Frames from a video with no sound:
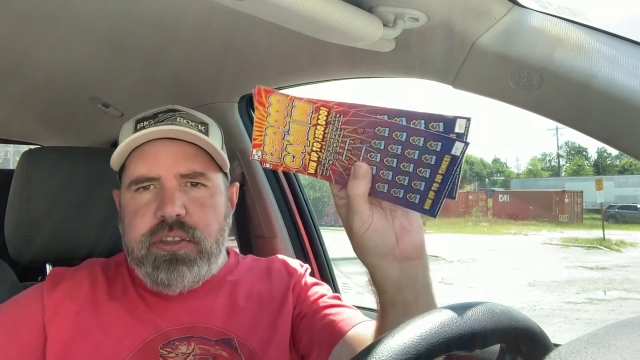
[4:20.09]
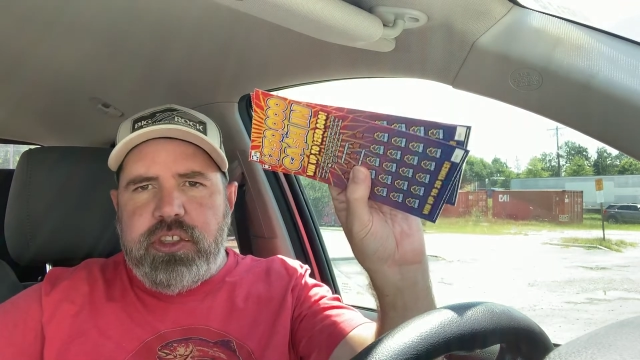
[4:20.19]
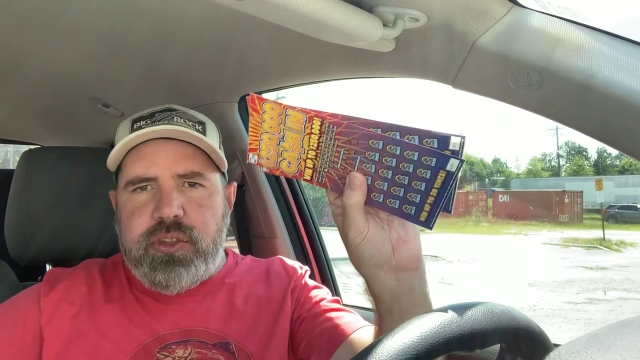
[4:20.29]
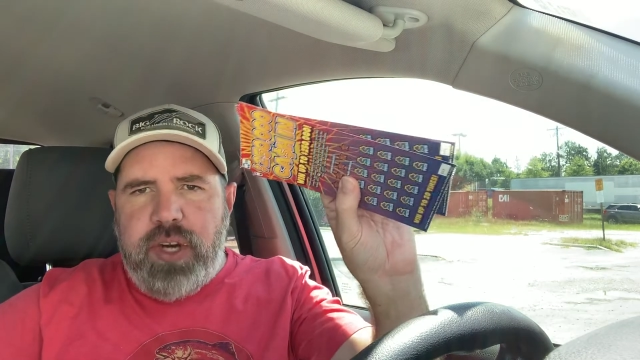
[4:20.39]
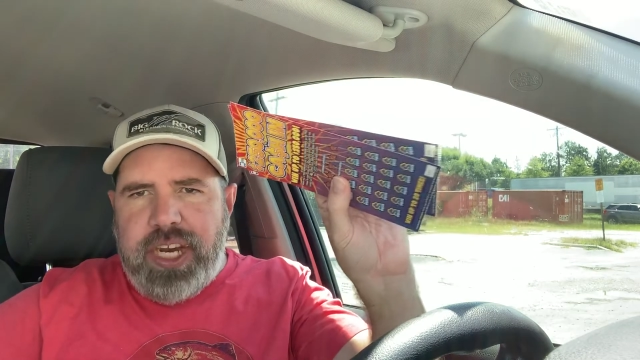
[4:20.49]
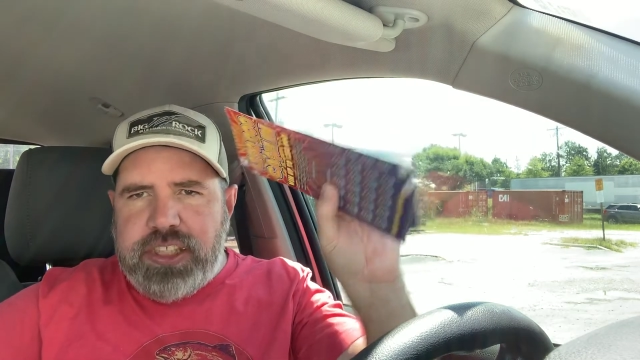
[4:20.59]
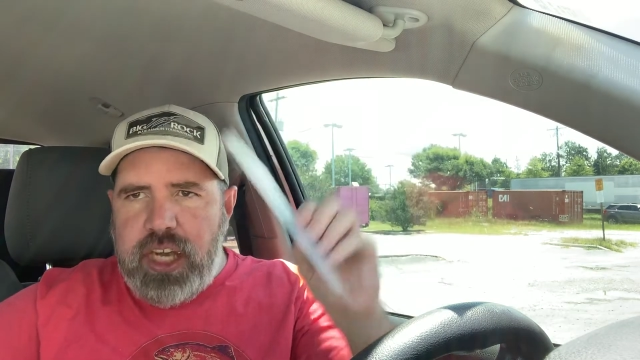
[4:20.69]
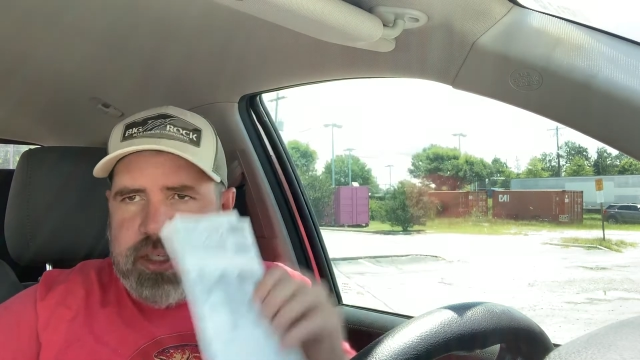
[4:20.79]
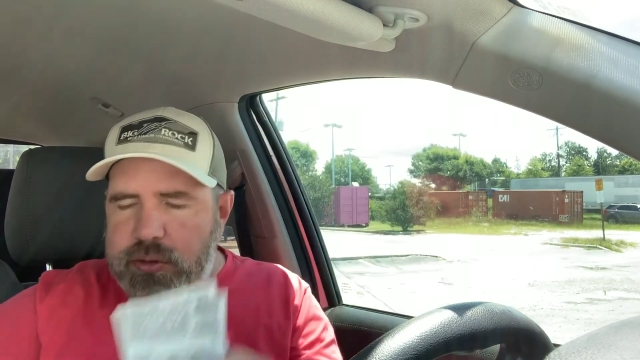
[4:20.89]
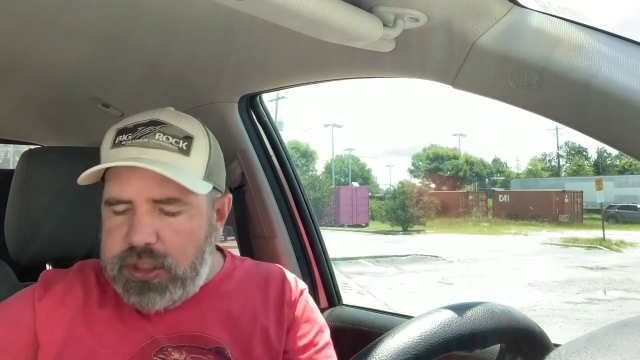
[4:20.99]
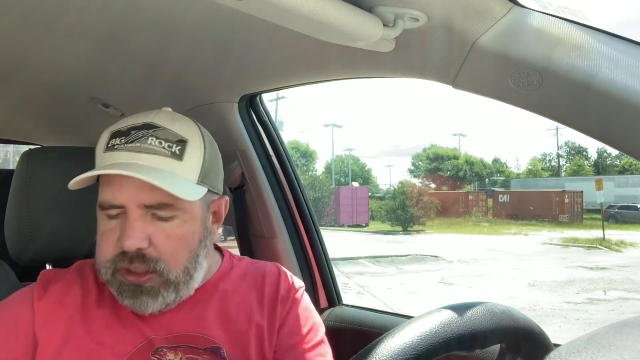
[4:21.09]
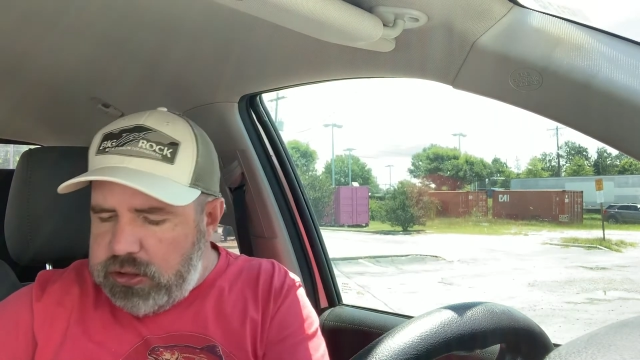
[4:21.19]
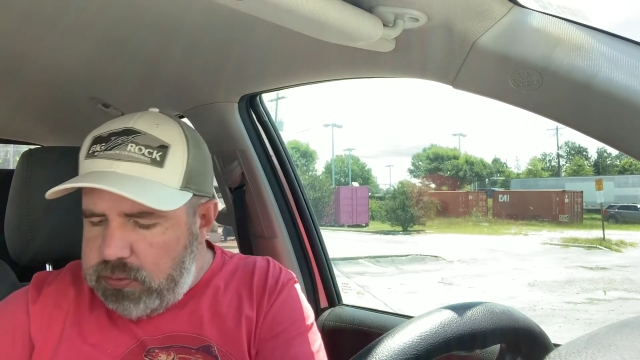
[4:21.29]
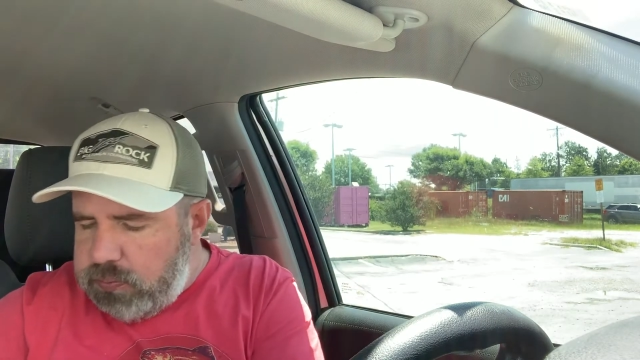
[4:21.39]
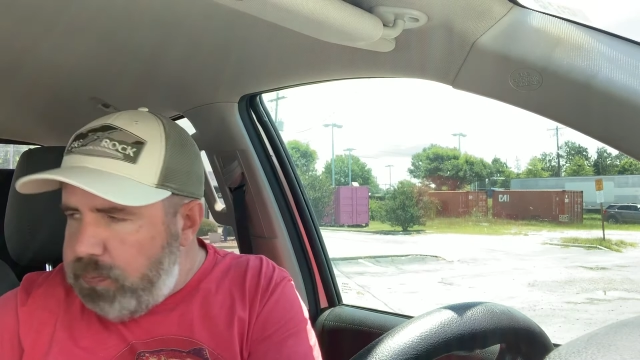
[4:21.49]
Scratch lotto
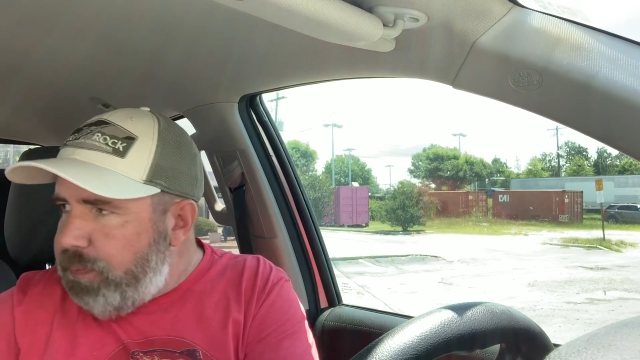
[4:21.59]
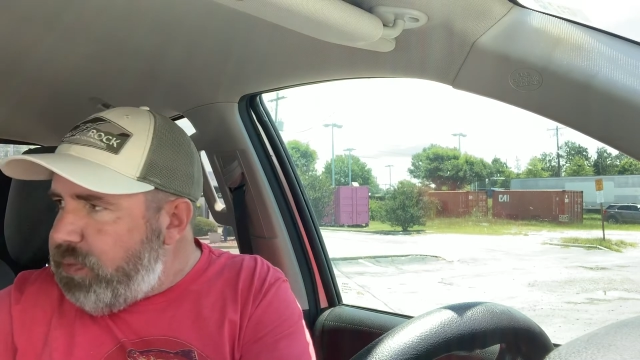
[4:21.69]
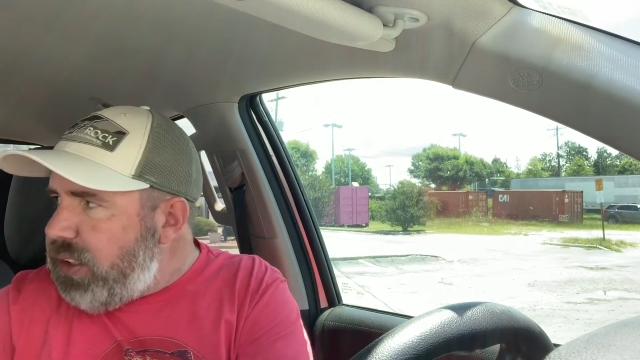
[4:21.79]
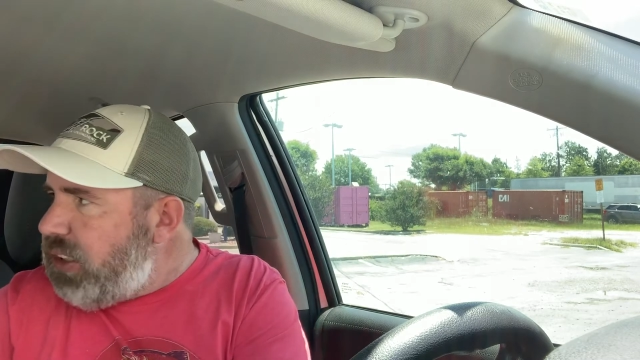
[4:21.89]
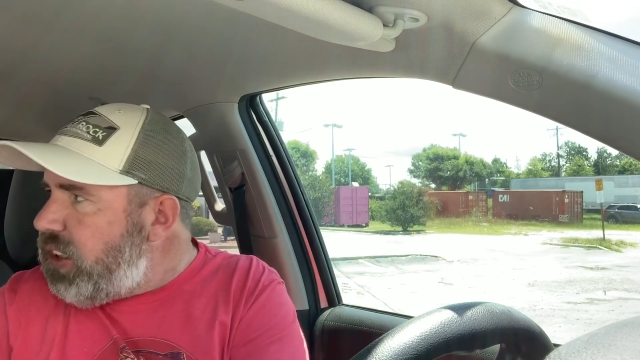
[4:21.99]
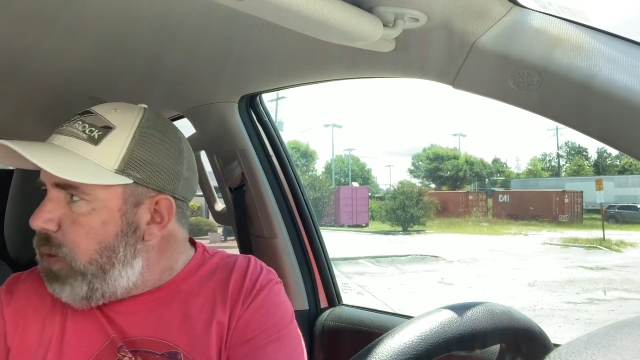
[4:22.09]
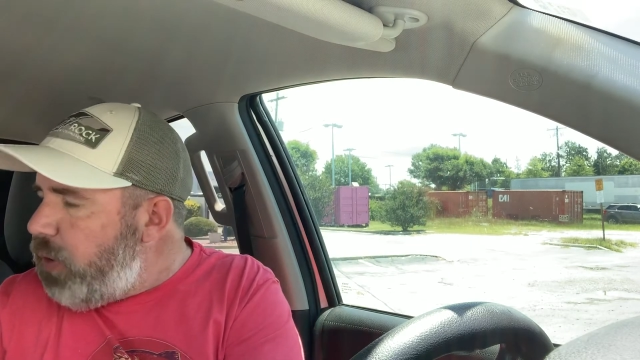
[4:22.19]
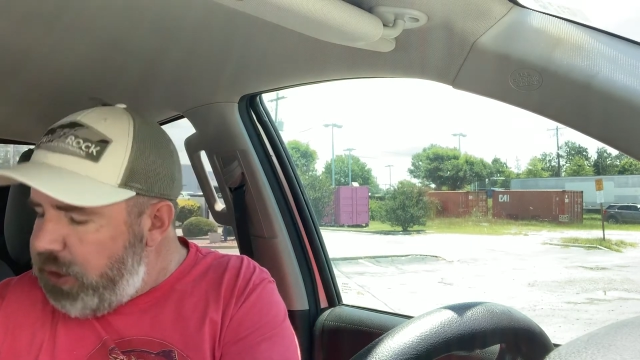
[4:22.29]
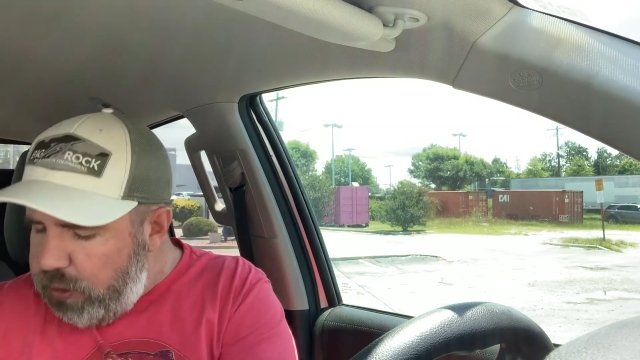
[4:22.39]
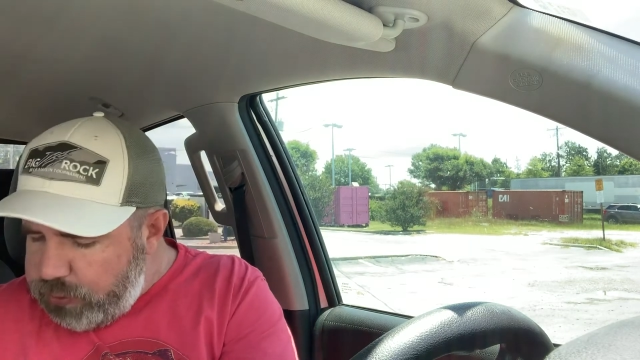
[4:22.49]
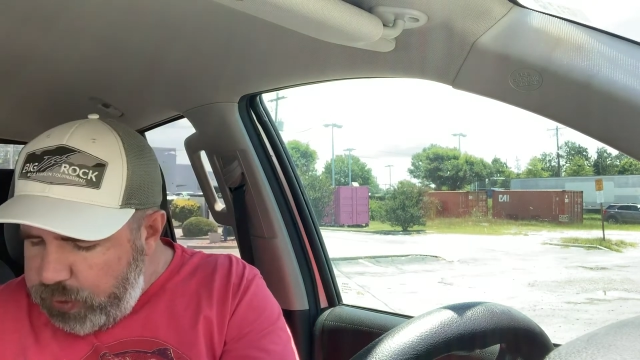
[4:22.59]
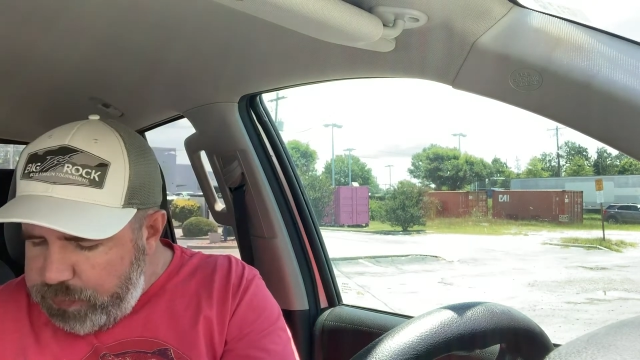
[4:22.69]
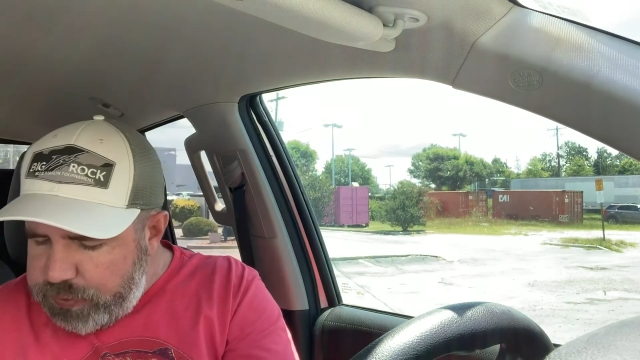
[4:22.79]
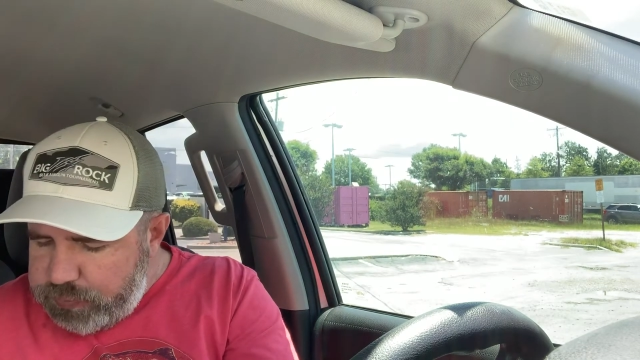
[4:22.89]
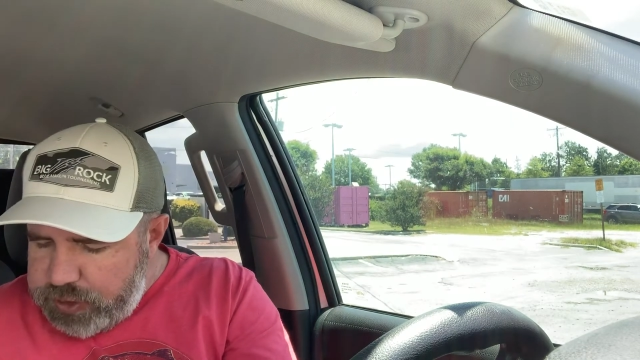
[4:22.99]
tickets. Let's see if we can go three
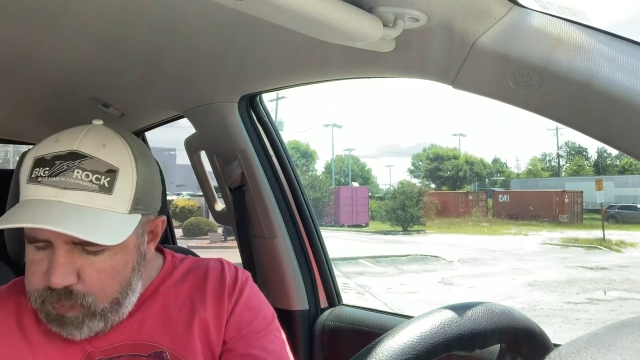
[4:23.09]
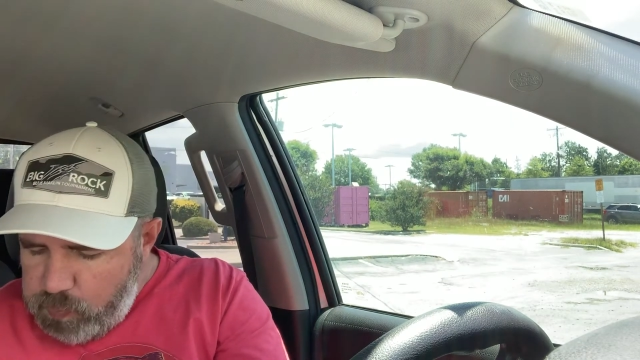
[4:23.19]
for three.